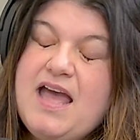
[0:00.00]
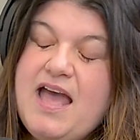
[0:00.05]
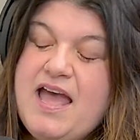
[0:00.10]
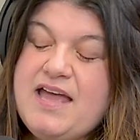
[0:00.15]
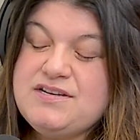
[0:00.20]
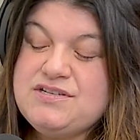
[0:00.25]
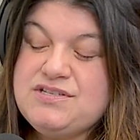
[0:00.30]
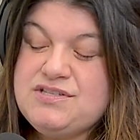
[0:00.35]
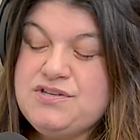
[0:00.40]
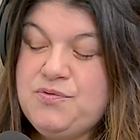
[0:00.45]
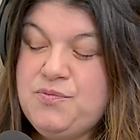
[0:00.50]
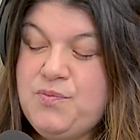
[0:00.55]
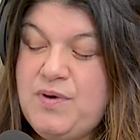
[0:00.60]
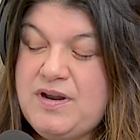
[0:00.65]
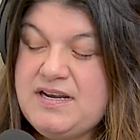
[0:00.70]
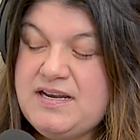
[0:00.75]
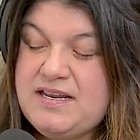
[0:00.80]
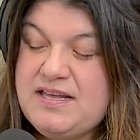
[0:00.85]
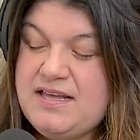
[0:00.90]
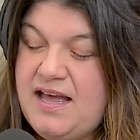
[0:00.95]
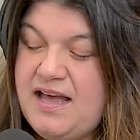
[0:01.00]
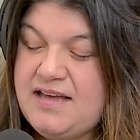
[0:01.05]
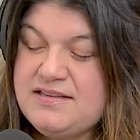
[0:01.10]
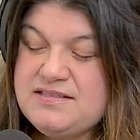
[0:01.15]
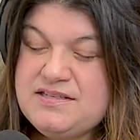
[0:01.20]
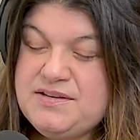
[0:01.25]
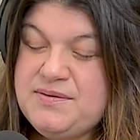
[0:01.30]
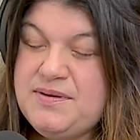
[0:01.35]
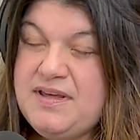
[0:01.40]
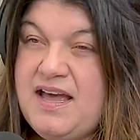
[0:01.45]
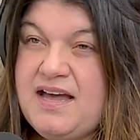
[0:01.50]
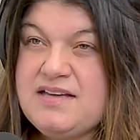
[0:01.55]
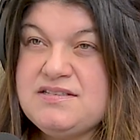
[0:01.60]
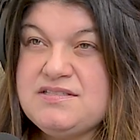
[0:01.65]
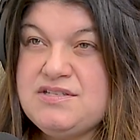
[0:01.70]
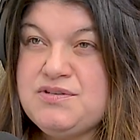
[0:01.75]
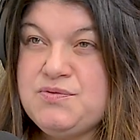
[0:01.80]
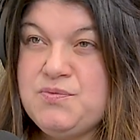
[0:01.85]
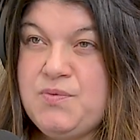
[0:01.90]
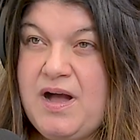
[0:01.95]
And so, what did he ask you? He
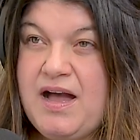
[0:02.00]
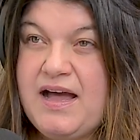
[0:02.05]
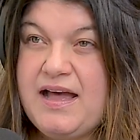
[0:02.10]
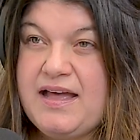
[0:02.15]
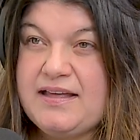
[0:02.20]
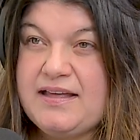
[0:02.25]
asked you why.